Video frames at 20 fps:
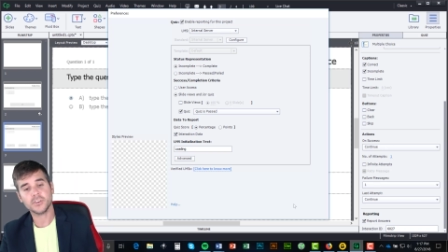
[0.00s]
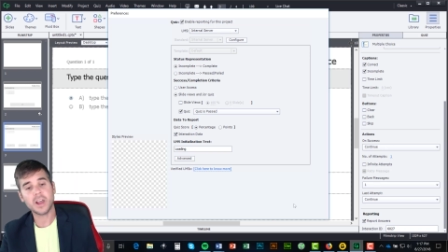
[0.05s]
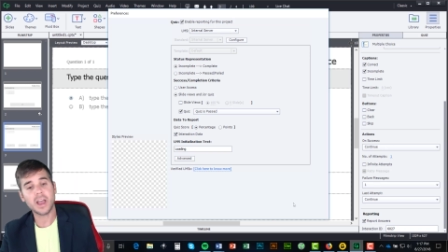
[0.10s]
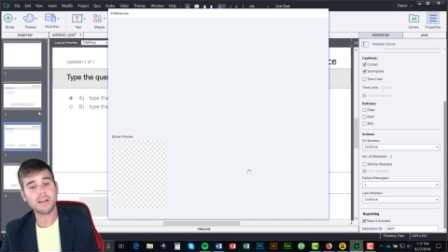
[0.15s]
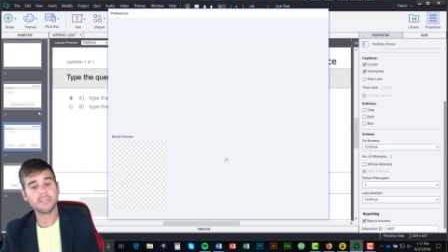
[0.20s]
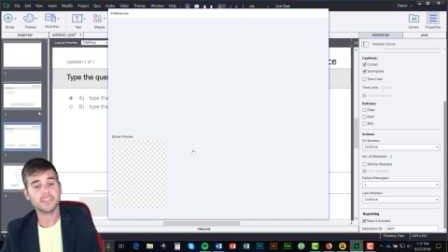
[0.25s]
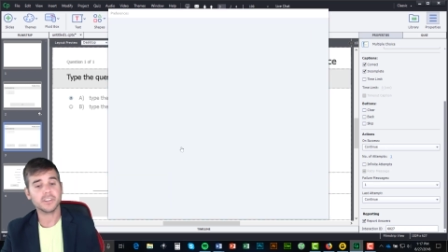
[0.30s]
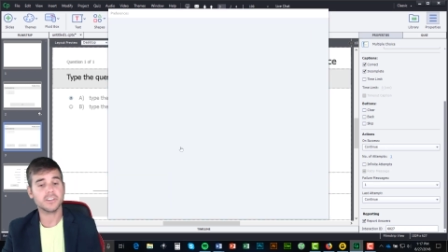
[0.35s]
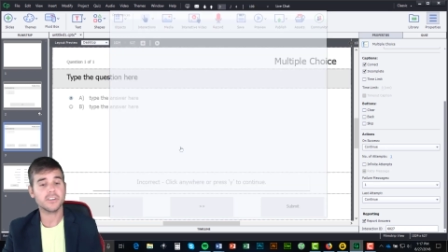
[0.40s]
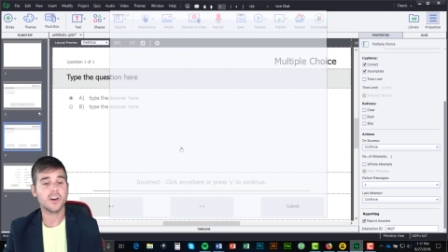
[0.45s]
You'd
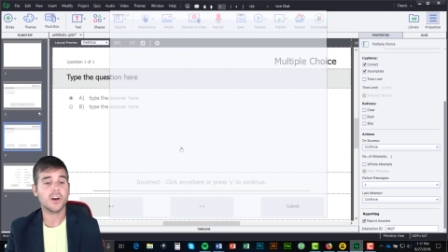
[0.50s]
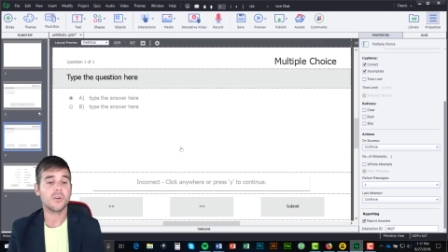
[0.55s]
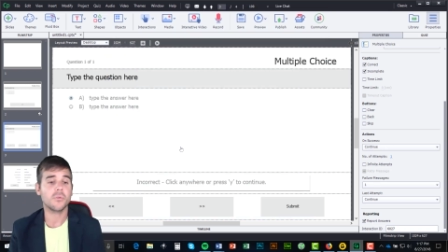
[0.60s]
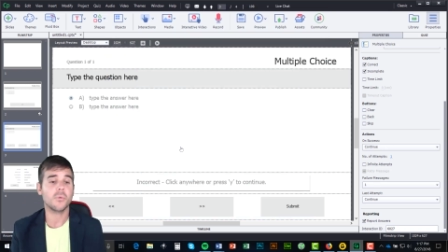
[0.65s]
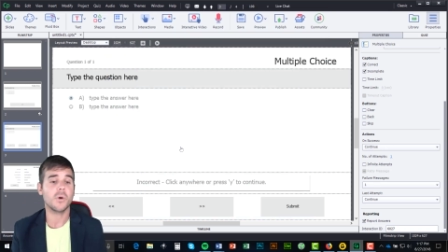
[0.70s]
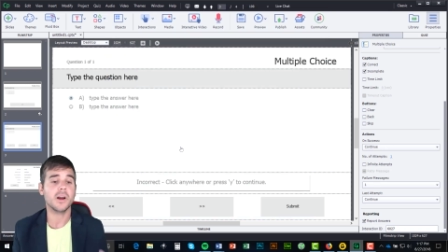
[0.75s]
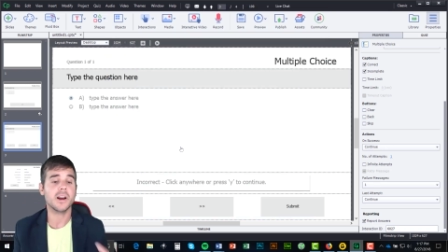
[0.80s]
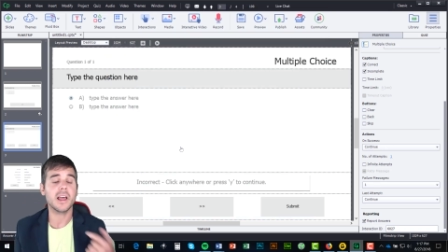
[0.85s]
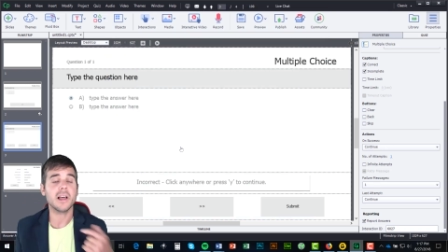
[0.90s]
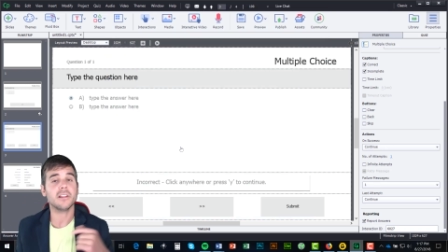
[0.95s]
have to know
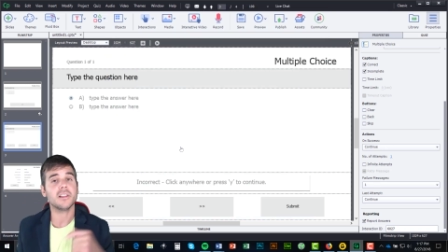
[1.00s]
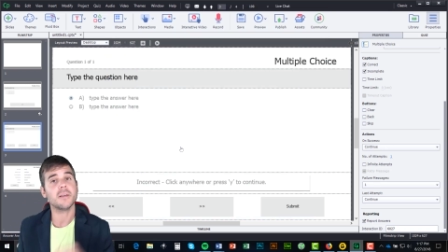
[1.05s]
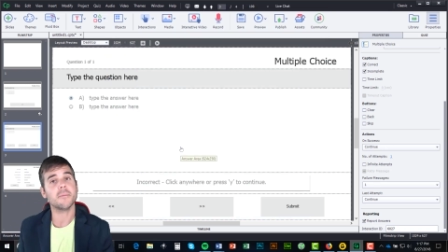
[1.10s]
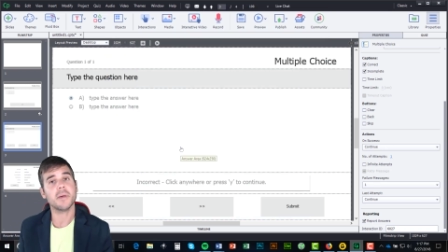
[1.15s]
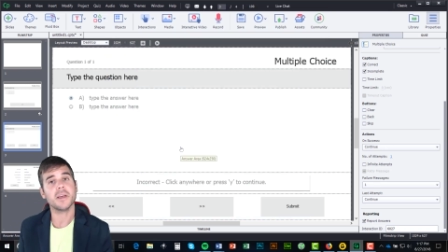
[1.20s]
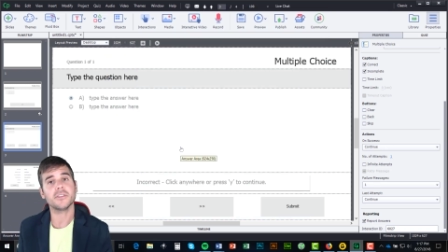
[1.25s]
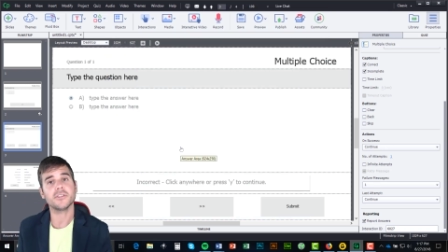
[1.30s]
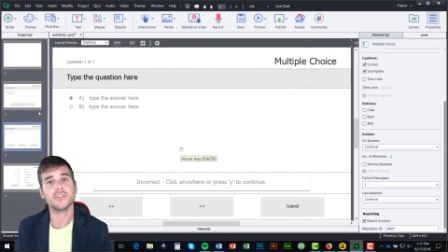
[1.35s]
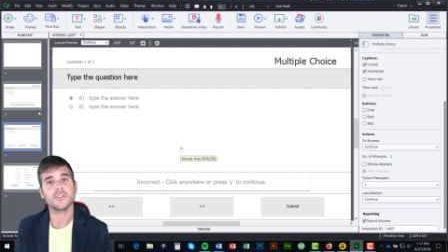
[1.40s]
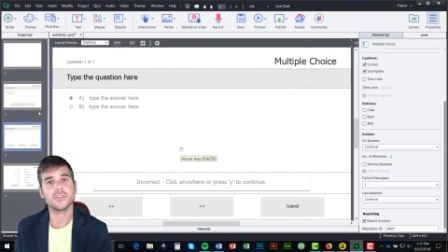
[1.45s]
what
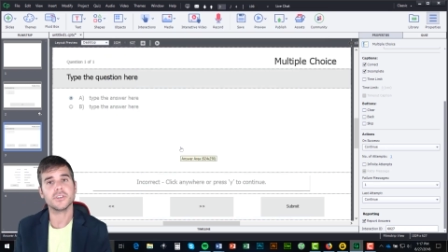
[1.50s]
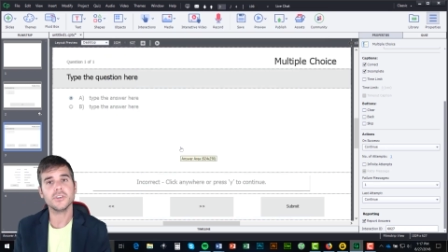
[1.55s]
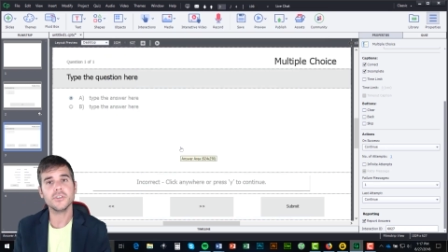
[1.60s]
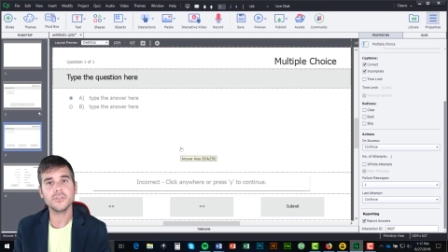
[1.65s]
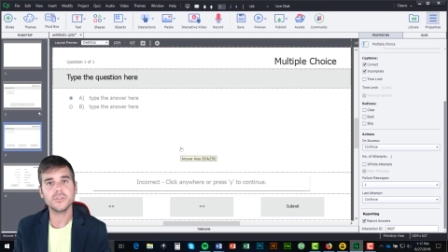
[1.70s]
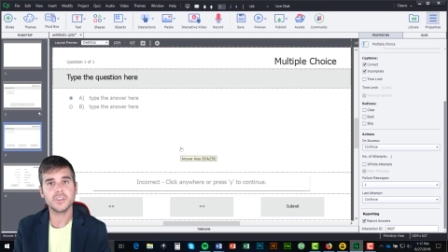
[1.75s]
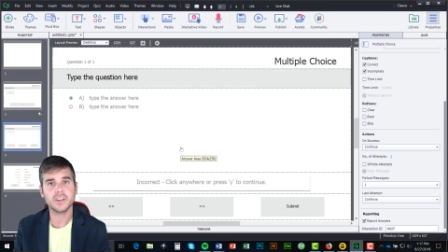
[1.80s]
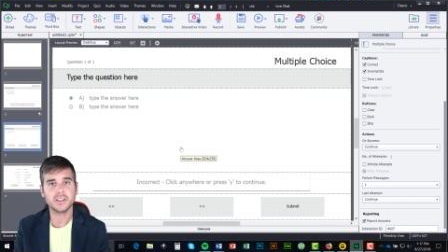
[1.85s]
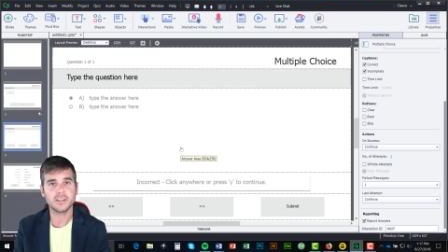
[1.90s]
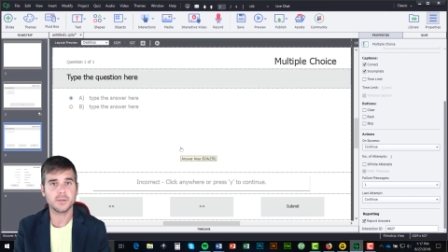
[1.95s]
LMS you're
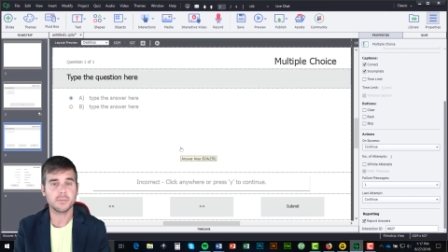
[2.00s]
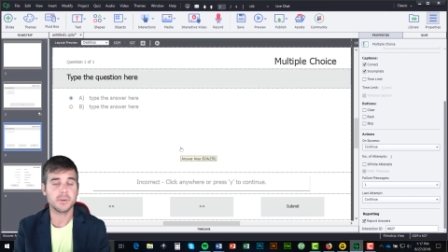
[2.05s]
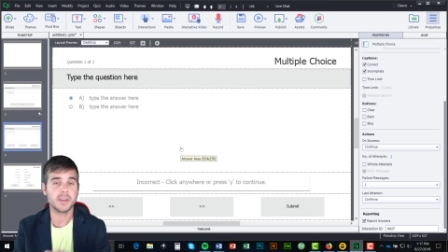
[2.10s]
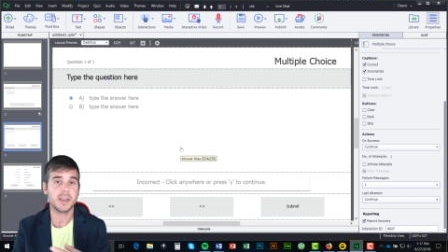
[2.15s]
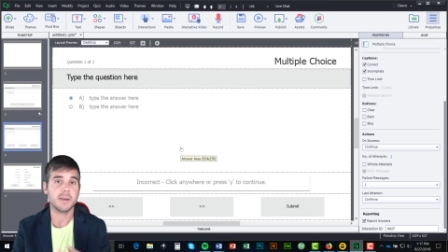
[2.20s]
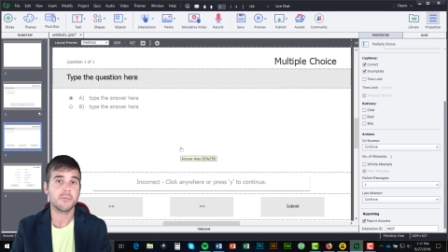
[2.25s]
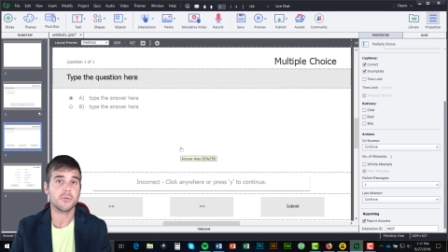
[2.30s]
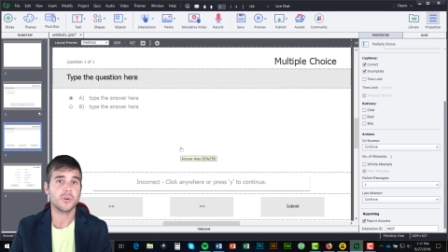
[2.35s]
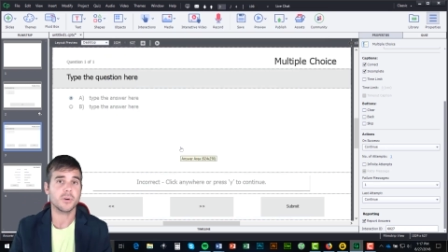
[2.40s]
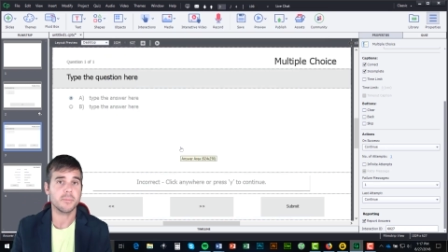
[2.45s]
using to
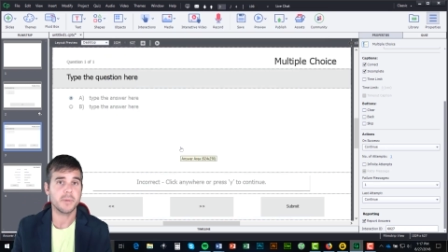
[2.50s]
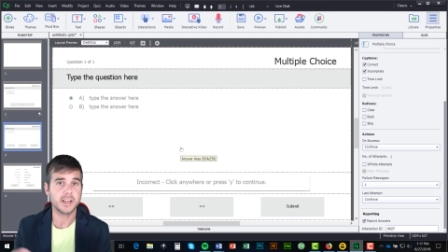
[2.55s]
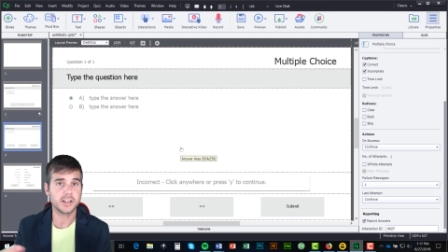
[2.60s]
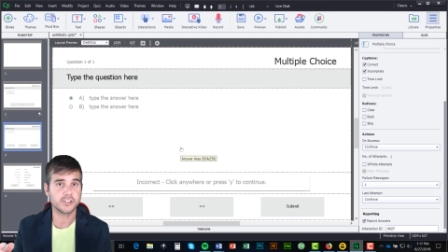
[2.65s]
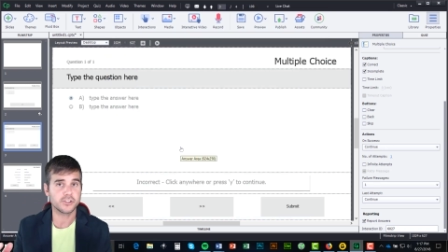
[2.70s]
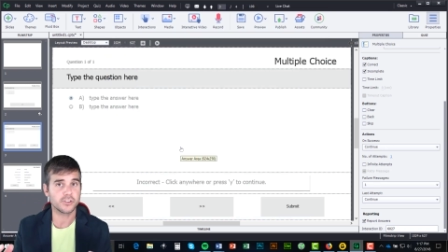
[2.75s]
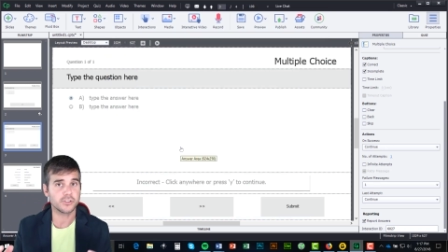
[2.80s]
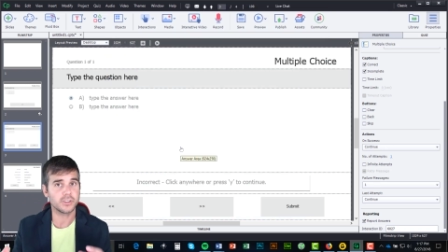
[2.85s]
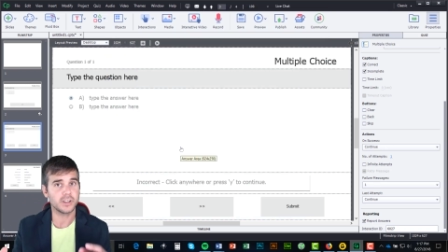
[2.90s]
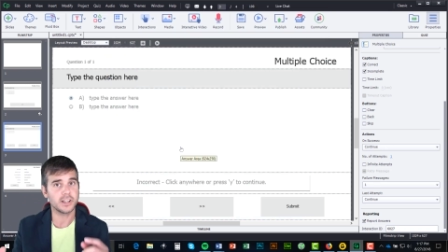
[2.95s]
be able to
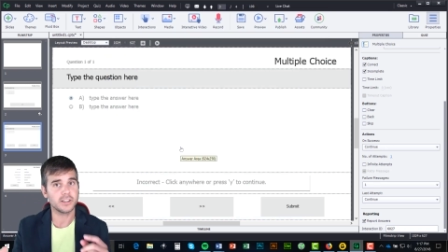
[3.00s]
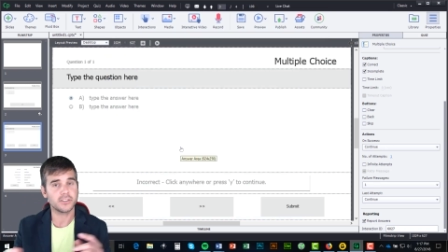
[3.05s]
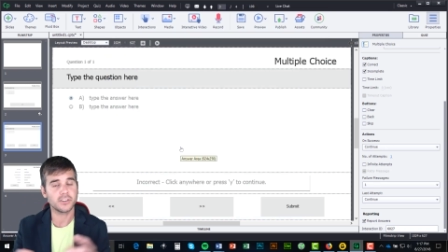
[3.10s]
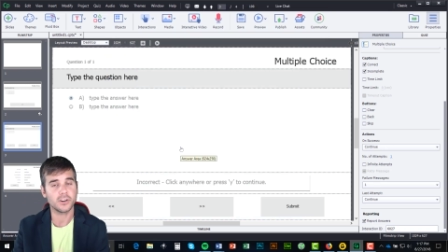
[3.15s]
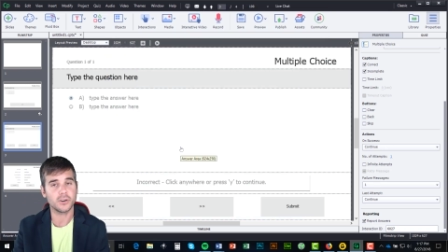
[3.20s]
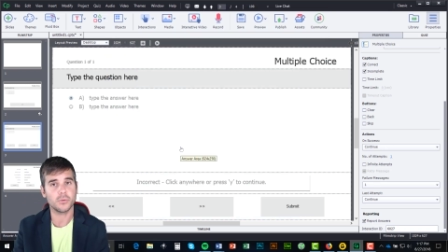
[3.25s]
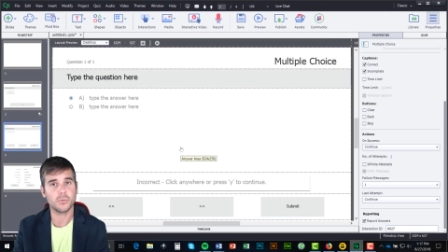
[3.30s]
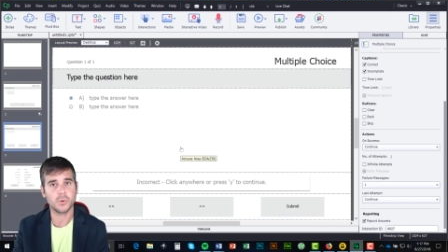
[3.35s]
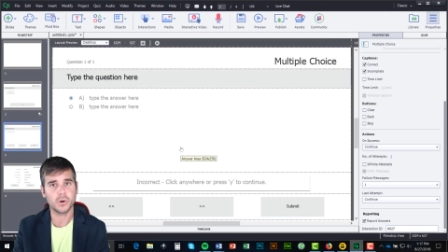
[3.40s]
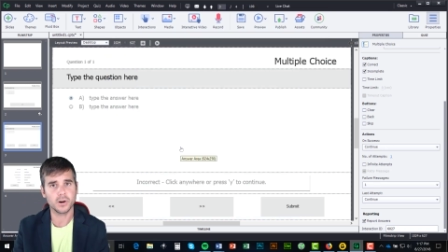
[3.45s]
make sure that it's
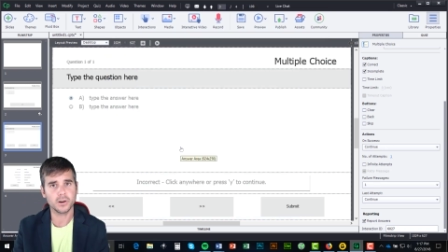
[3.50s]
going